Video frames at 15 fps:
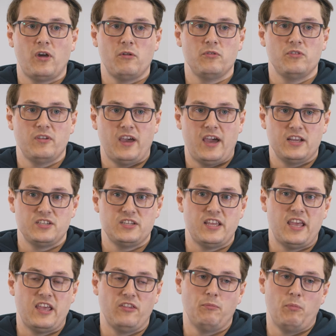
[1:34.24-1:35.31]
I was
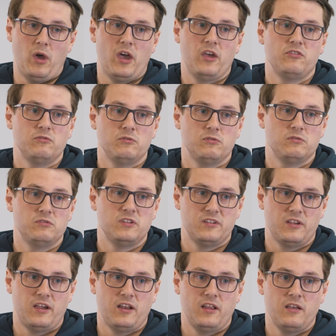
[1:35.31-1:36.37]
actually his personal
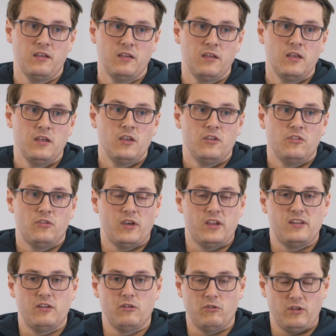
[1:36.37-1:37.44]
designer. So I
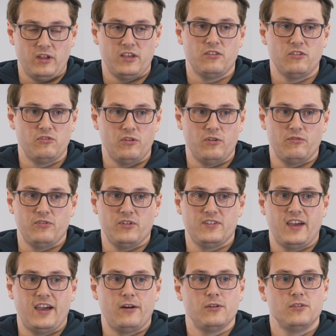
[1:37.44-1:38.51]
did all like the stuff for his
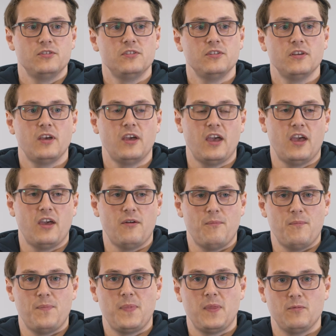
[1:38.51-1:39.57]
house,
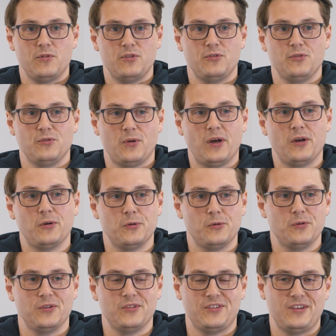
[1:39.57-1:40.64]
which was quite
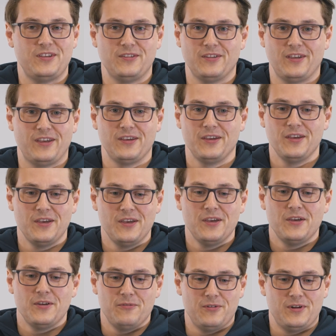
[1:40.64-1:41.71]
cool because he's like
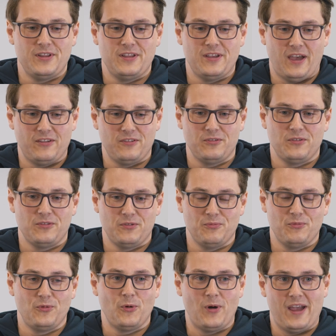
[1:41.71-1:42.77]
really has
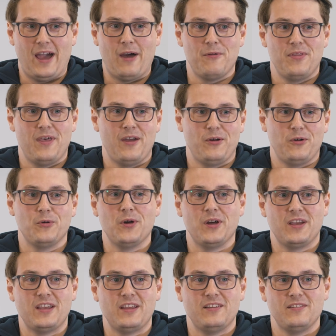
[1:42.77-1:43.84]
some quite out there and
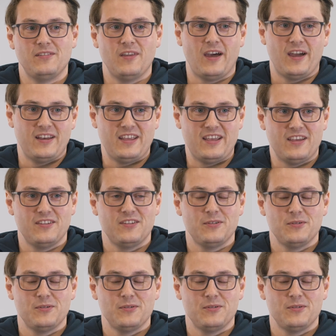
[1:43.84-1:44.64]
quirky ideas.